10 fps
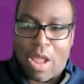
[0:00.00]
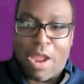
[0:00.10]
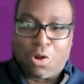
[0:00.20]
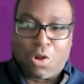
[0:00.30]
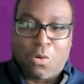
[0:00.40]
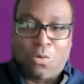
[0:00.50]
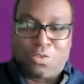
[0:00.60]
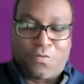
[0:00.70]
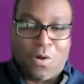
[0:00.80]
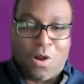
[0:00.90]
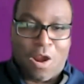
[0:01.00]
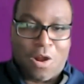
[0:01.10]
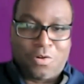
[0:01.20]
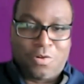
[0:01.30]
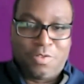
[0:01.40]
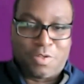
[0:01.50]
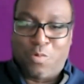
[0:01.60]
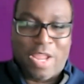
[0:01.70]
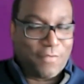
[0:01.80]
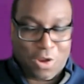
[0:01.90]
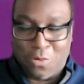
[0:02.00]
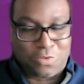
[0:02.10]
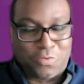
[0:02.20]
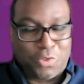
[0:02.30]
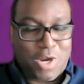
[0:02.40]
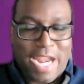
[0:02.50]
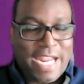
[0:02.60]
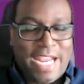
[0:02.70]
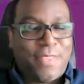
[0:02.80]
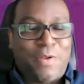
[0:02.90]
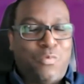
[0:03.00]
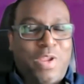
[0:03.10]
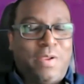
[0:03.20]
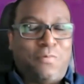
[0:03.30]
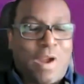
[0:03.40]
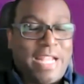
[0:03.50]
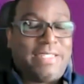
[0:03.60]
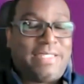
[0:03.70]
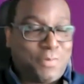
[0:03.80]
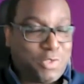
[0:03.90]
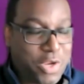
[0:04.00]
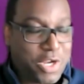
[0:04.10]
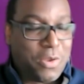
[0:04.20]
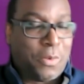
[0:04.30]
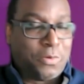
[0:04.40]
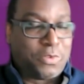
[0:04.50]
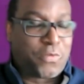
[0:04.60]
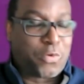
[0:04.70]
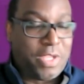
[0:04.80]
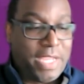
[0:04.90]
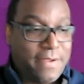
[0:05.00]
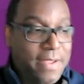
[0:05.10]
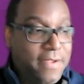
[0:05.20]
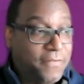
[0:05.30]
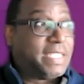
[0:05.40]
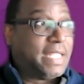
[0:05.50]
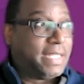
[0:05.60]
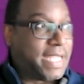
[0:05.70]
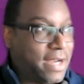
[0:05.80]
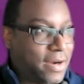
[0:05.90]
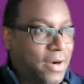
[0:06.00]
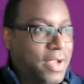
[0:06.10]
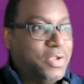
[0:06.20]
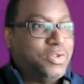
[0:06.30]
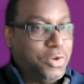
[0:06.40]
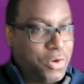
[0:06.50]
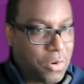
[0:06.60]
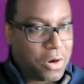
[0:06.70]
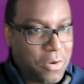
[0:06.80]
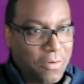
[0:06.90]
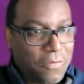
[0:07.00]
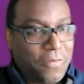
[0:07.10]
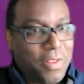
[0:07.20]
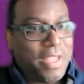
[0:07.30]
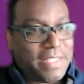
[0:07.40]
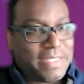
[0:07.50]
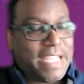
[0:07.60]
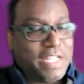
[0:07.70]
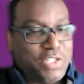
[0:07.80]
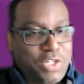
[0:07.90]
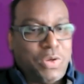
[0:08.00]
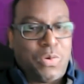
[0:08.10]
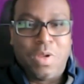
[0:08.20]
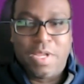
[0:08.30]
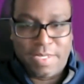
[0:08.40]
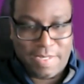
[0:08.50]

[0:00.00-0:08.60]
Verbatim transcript: our goals so we have a goals for the training, and then we write subsequent goals for the facilitator. So your goal for this is to